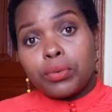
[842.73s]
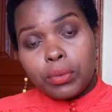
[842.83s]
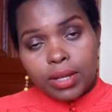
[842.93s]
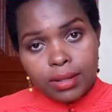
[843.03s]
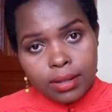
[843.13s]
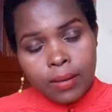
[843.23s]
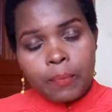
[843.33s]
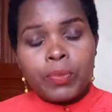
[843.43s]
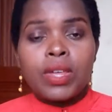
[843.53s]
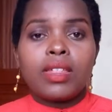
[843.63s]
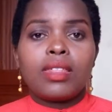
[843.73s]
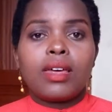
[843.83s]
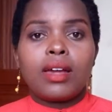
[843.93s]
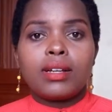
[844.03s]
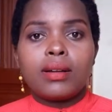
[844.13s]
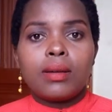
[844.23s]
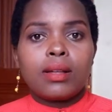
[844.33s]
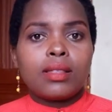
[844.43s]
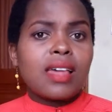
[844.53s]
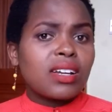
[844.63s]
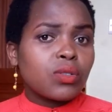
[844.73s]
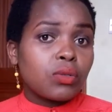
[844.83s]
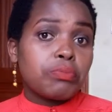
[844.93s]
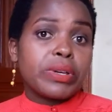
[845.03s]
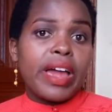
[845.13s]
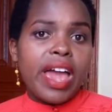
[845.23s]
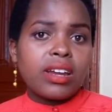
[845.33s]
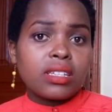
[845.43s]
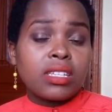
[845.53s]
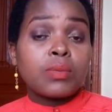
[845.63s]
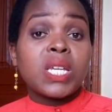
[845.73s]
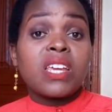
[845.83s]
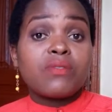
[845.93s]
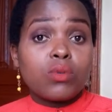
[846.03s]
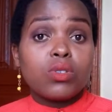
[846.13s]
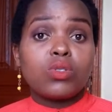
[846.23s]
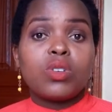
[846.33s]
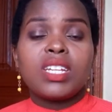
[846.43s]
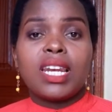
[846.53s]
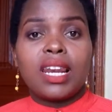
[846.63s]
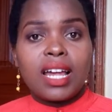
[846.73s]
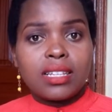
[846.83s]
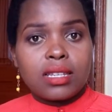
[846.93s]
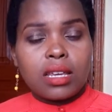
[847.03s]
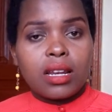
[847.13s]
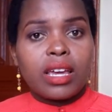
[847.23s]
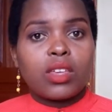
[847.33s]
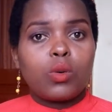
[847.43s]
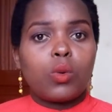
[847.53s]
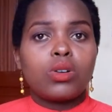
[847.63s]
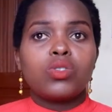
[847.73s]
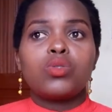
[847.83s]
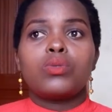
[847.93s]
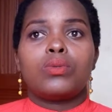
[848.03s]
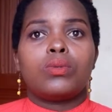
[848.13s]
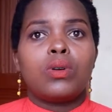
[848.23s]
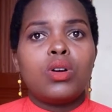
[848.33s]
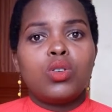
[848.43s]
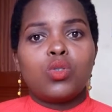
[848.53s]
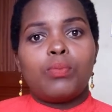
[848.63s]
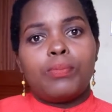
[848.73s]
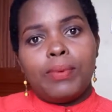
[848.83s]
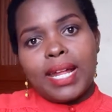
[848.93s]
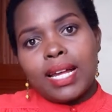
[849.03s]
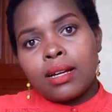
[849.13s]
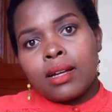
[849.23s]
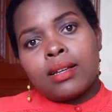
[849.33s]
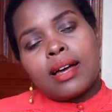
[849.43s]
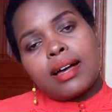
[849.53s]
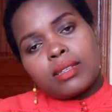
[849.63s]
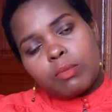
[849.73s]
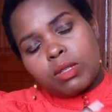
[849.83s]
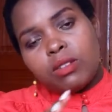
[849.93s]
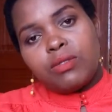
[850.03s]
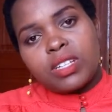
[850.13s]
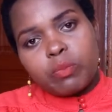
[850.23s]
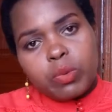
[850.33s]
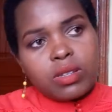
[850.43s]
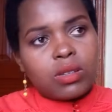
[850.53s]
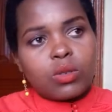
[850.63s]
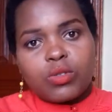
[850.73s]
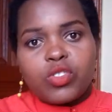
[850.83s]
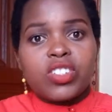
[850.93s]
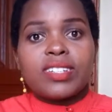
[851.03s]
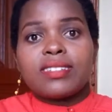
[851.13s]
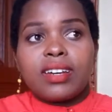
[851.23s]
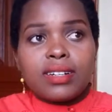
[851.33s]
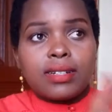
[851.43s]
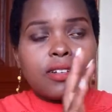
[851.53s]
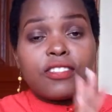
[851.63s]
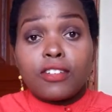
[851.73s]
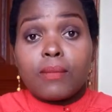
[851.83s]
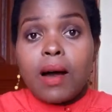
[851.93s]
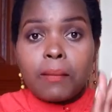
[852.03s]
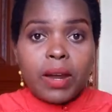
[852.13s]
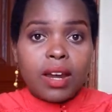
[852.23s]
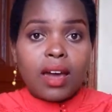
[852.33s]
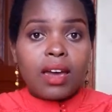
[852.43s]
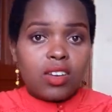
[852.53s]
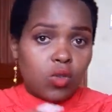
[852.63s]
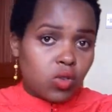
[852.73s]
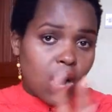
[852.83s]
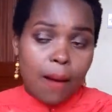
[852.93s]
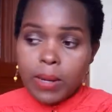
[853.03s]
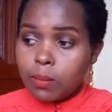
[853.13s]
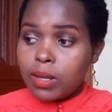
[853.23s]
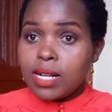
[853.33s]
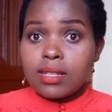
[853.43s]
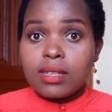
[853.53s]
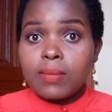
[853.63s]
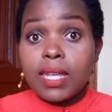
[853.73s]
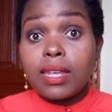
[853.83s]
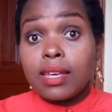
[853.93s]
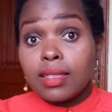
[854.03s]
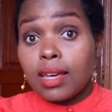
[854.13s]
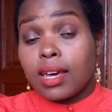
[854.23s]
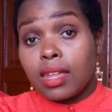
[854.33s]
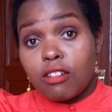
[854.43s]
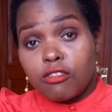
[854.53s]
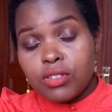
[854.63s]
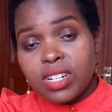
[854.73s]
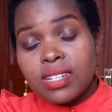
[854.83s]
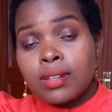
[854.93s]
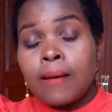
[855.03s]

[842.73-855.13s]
it, then that could be high risk, especially if you want to do it in large scale, like you want to bring a specific species of trees that from America, and you want to come and plant them here in the Kenyan forest.